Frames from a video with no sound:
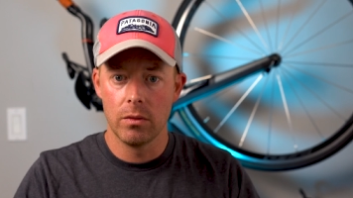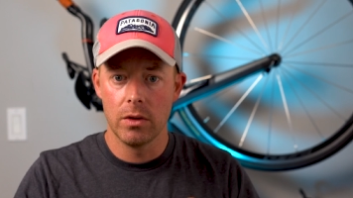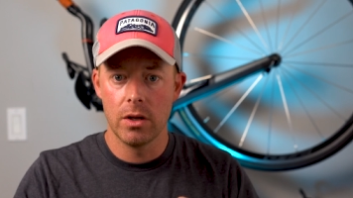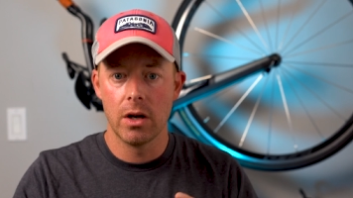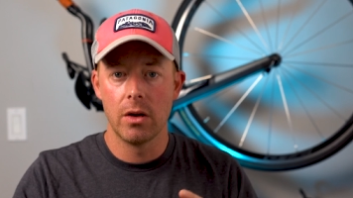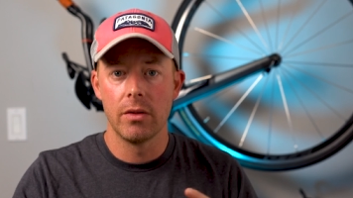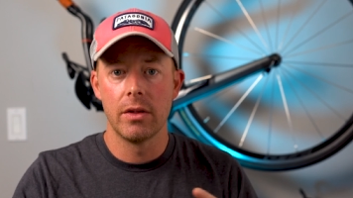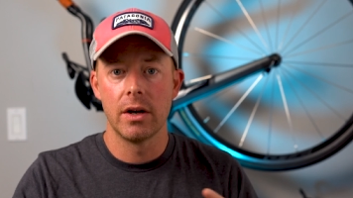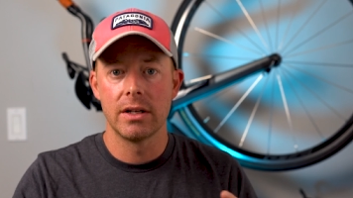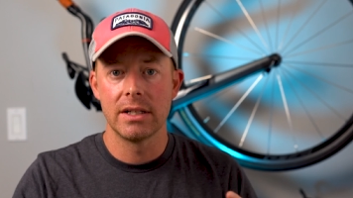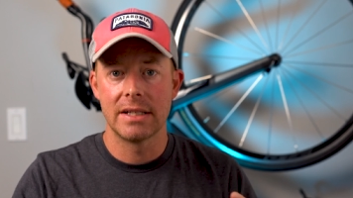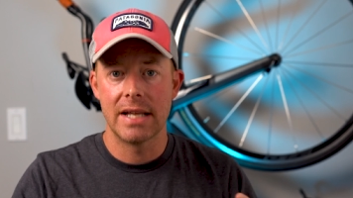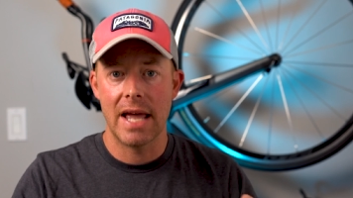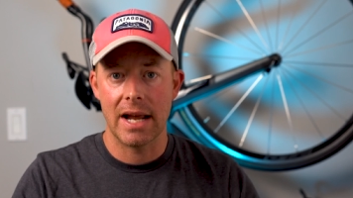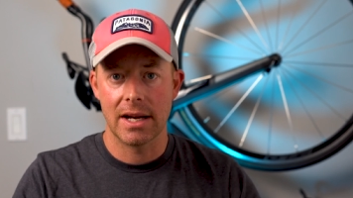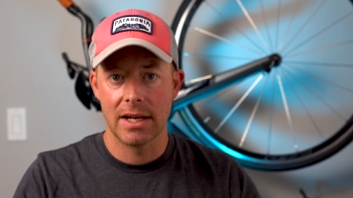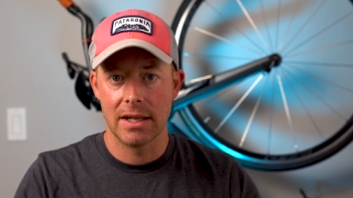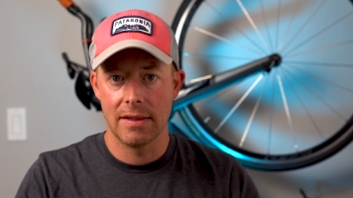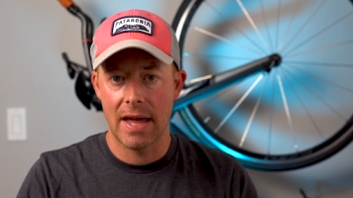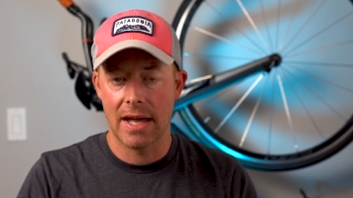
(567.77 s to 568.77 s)
you know, they're
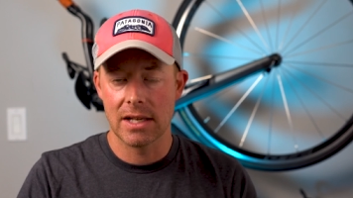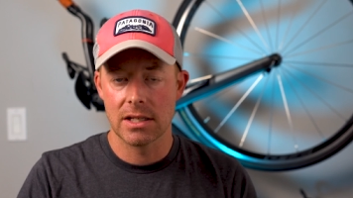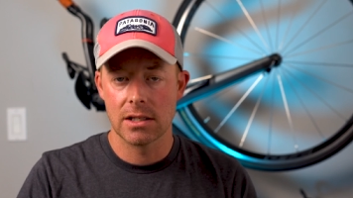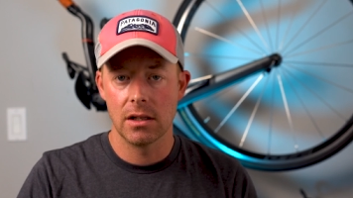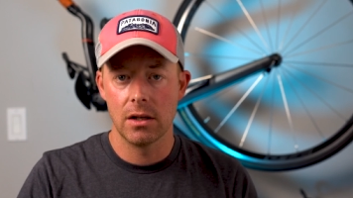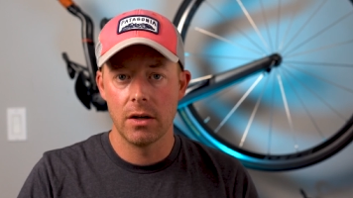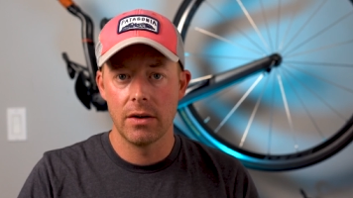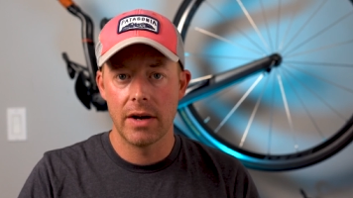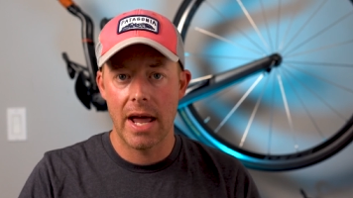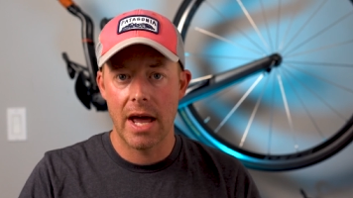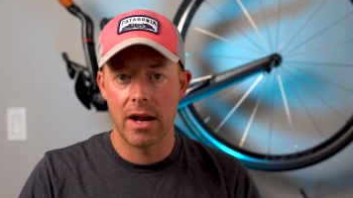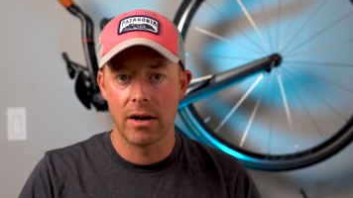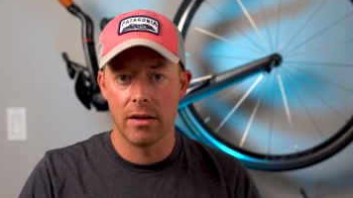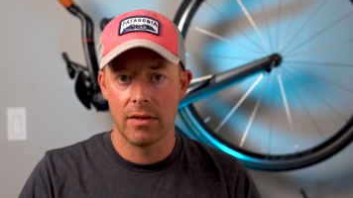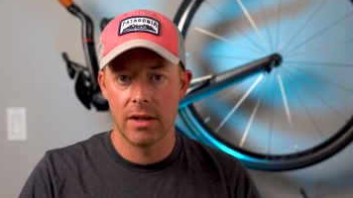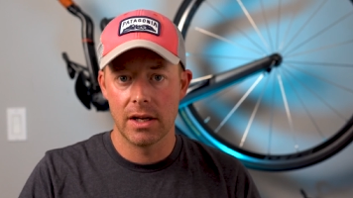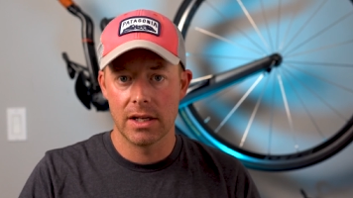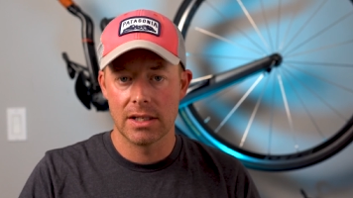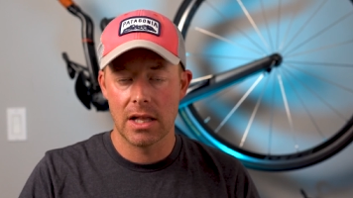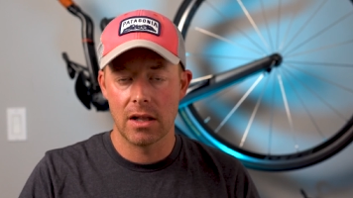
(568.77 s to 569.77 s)
detecting that slowdown
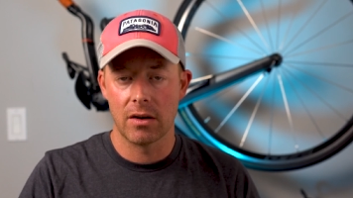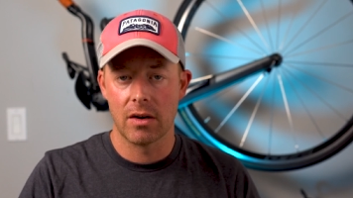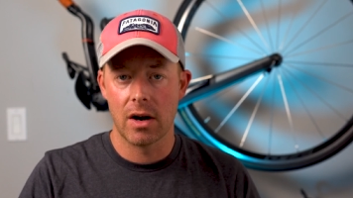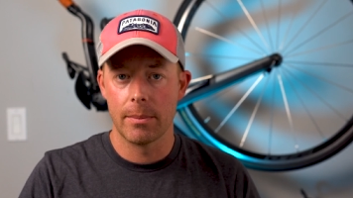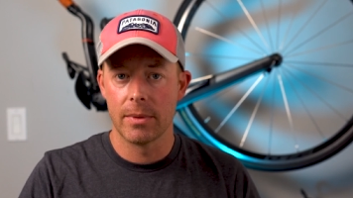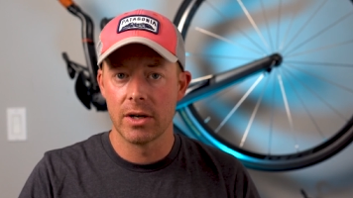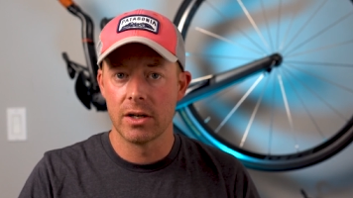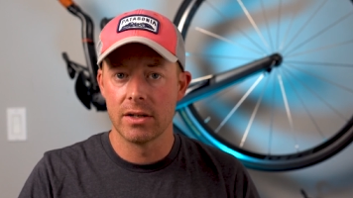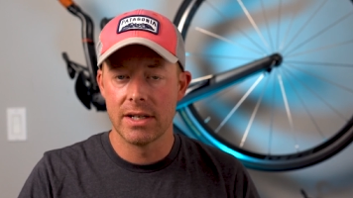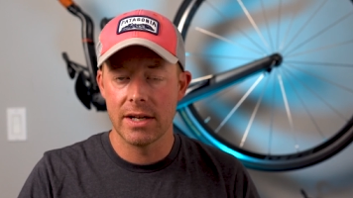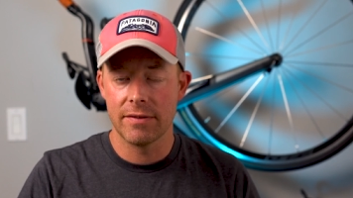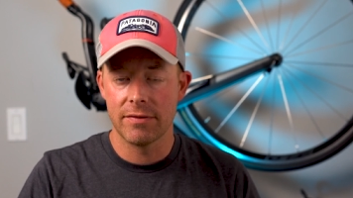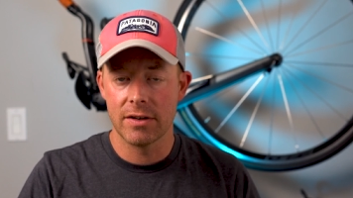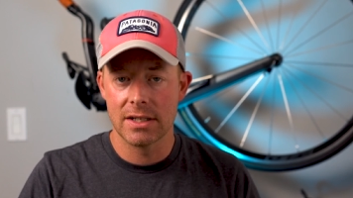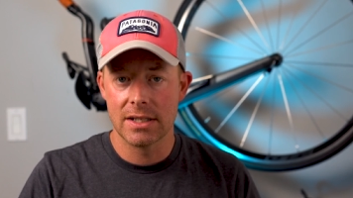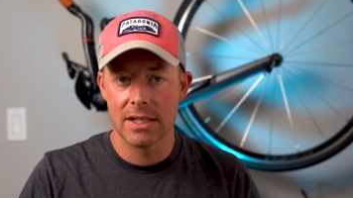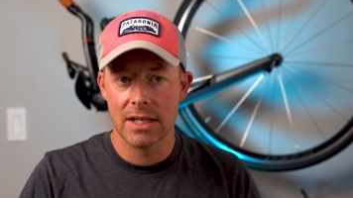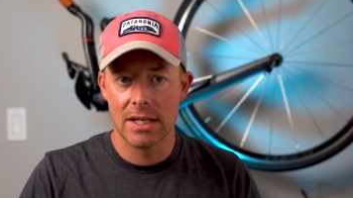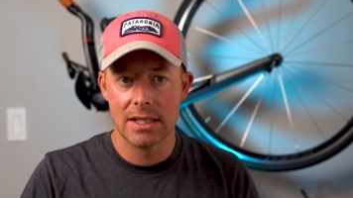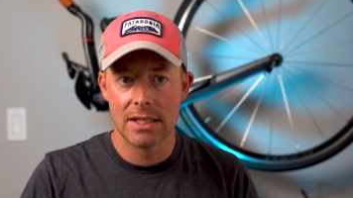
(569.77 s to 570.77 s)
and the accelerometer
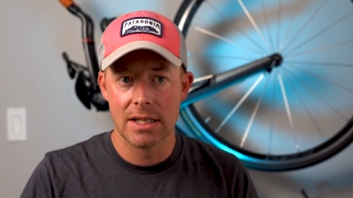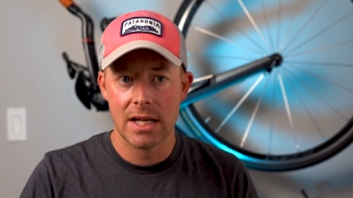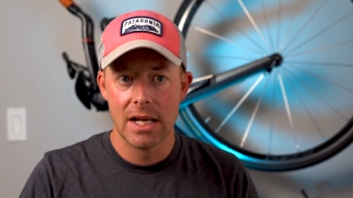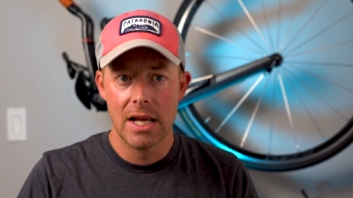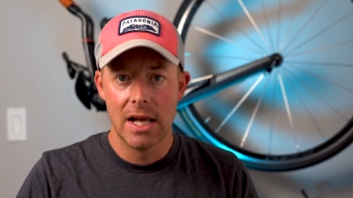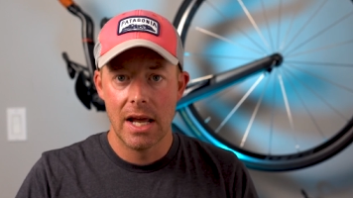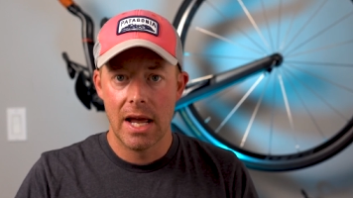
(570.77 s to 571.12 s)
differences.